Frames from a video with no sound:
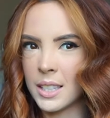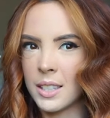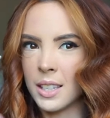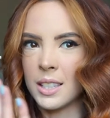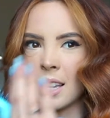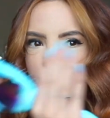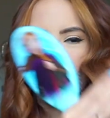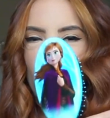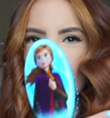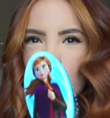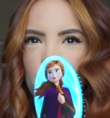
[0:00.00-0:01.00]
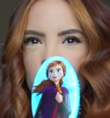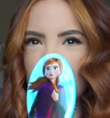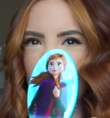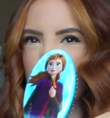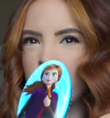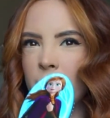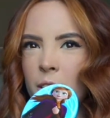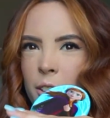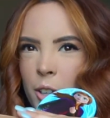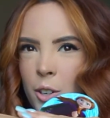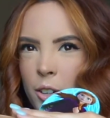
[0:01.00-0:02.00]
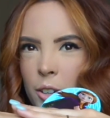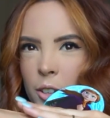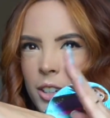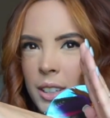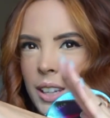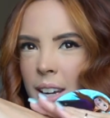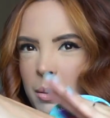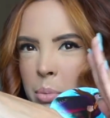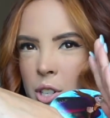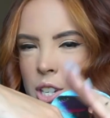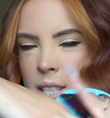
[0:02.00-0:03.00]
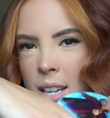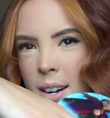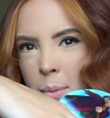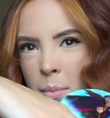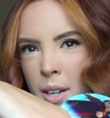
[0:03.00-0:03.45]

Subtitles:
Since like a curl is on top of another curl, it like pushes it up.